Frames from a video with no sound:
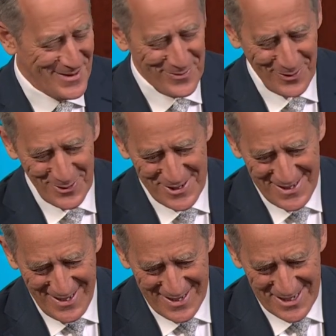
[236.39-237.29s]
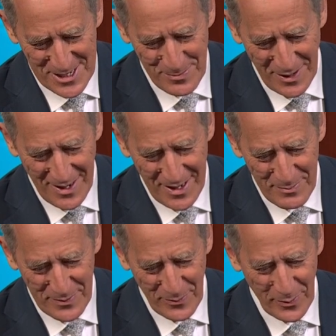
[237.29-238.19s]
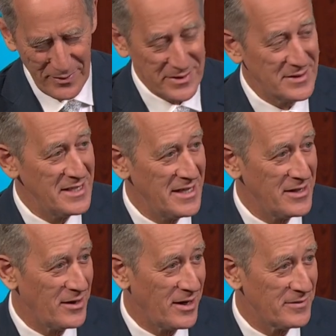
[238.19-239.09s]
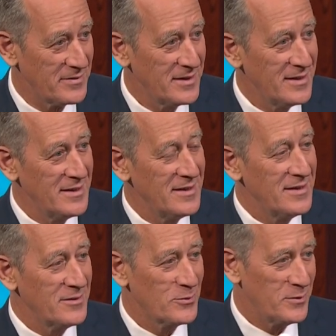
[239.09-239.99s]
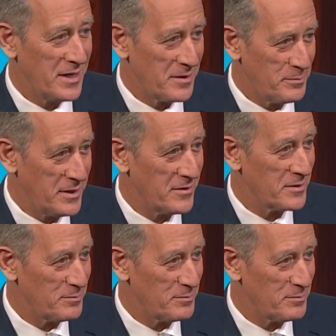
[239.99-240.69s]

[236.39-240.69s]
First tee at Spy before even teeing off, threw down a beer and a